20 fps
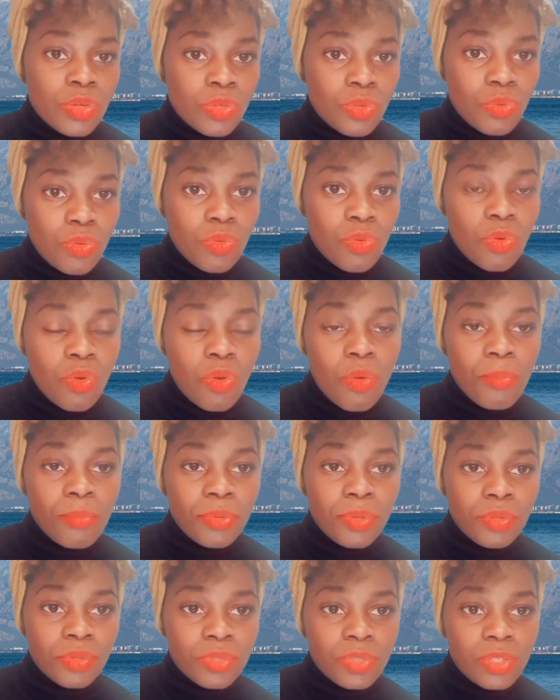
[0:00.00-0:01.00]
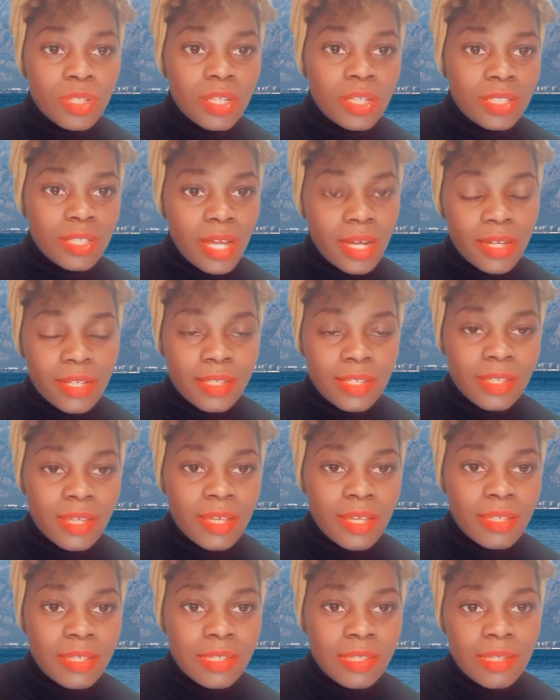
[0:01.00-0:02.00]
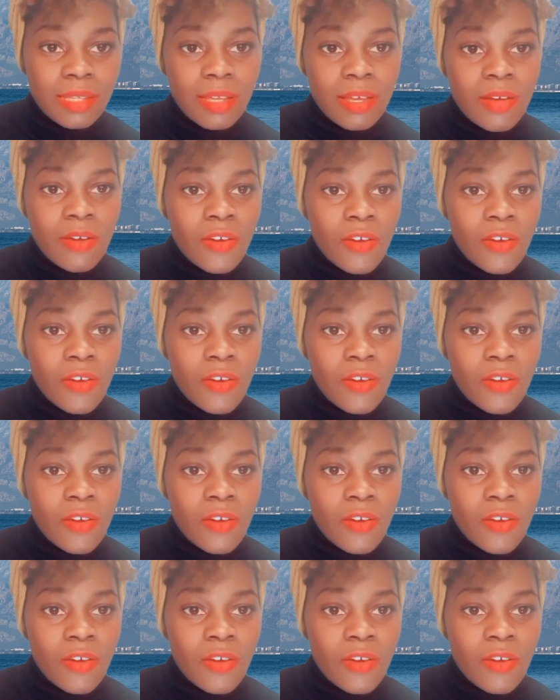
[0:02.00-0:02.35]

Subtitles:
to compute the taxes